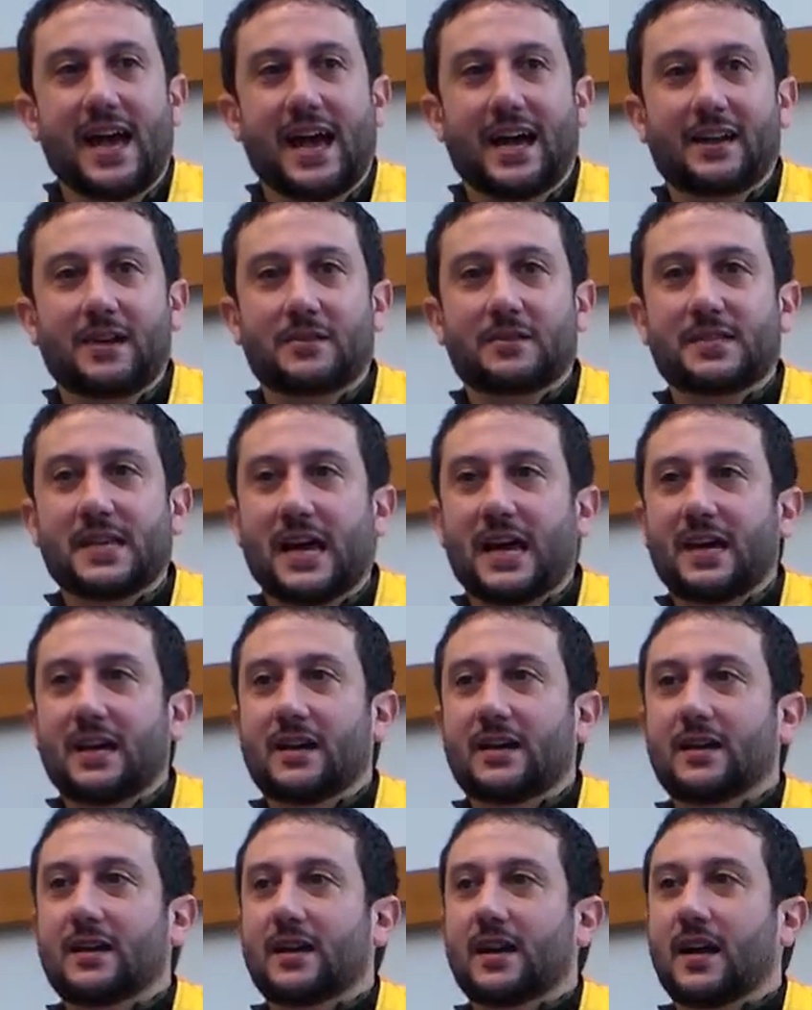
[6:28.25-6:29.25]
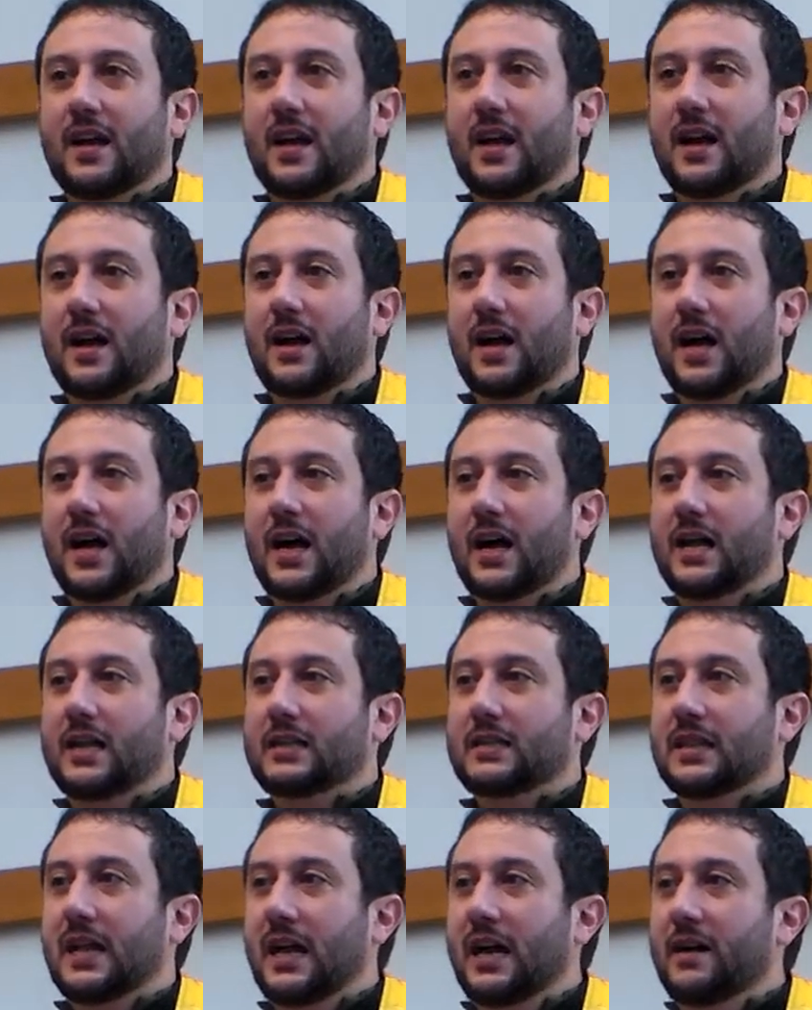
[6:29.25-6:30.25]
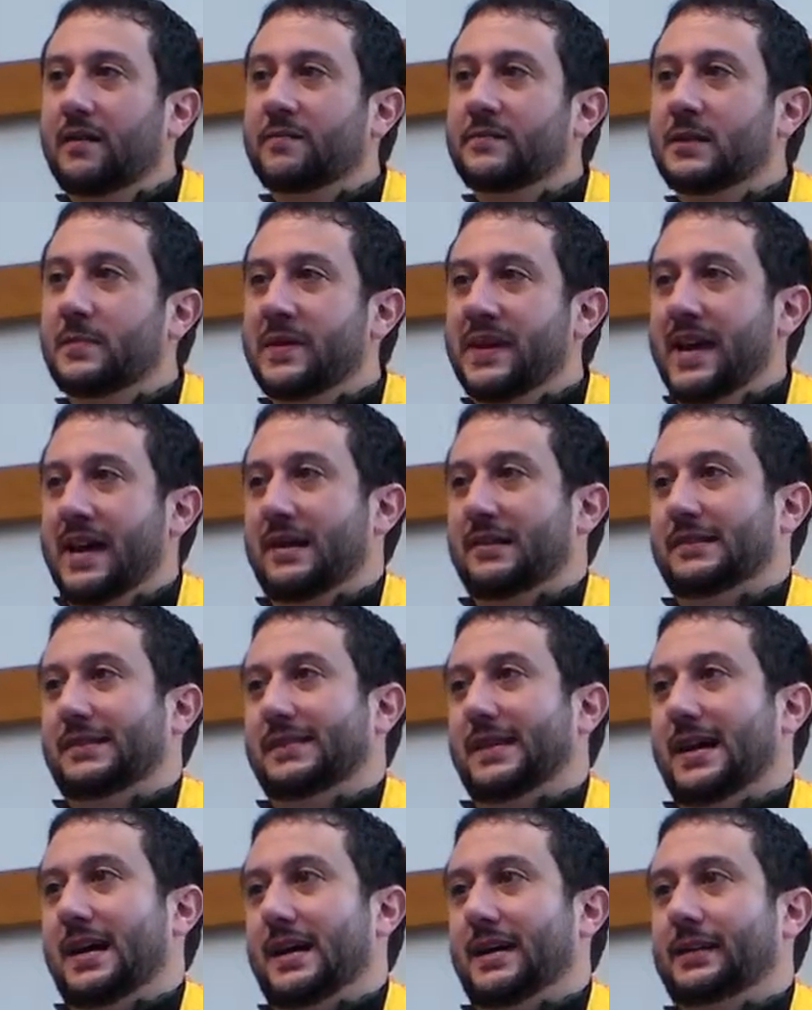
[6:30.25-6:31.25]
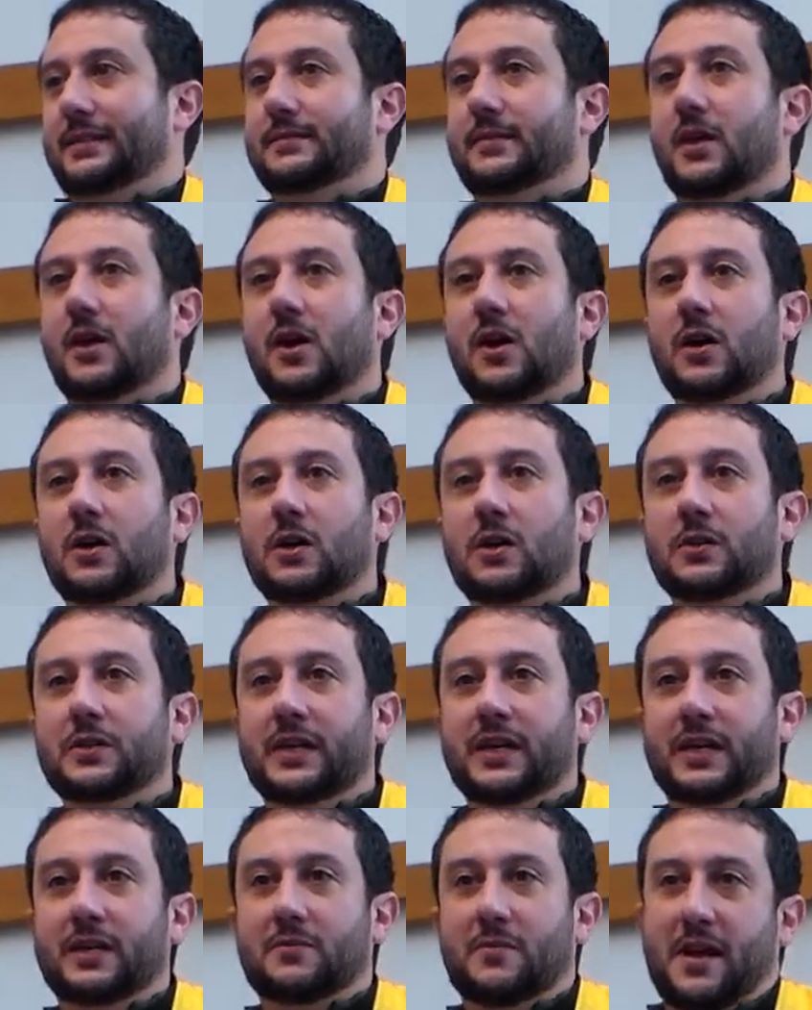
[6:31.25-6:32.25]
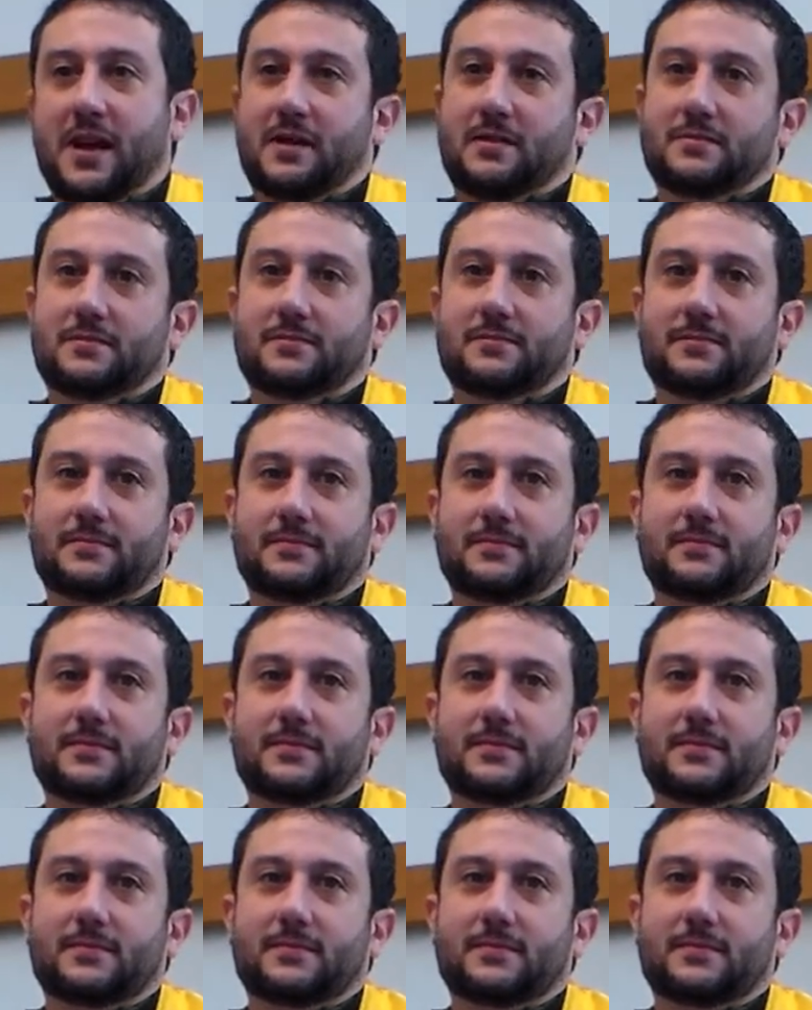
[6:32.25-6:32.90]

And Hosea loved to be outside all year round.